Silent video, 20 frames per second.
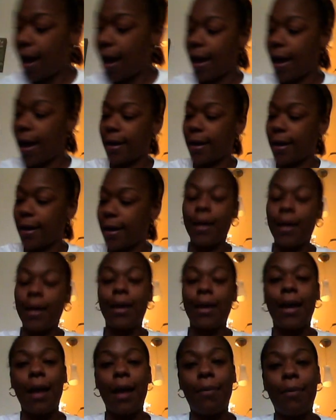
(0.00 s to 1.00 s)
I
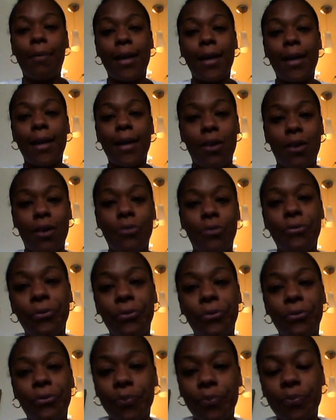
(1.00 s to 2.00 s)
got
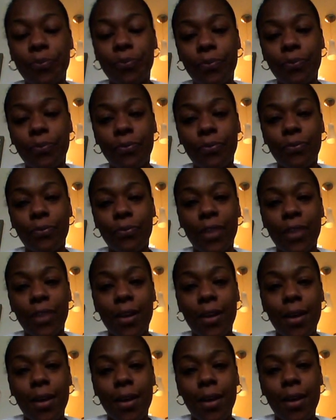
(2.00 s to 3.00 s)
myself
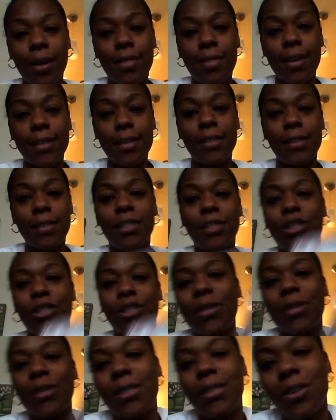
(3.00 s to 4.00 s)
this
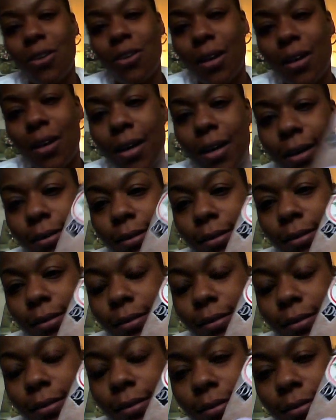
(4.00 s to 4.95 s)
Distress It All guys.